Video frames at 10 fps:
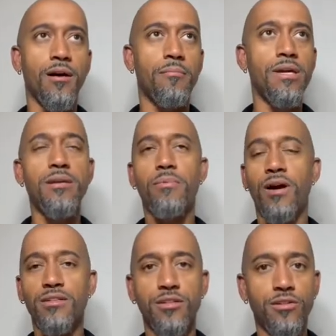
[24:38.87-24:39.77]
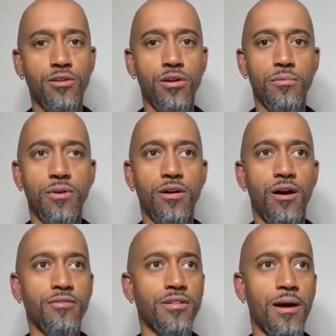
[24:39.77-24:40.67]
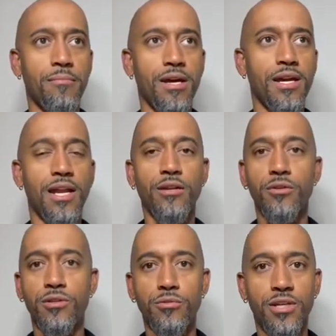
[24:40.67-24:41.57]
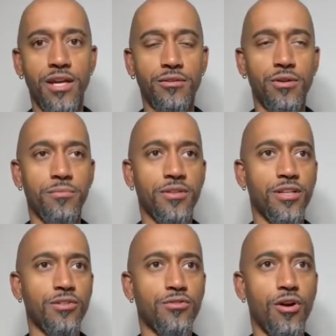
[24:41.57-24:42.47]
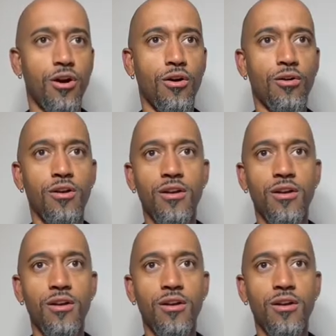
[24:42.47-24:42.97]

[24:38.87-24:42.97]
Many parts of Europe. Off the top of my head, I know the UK is representing strong.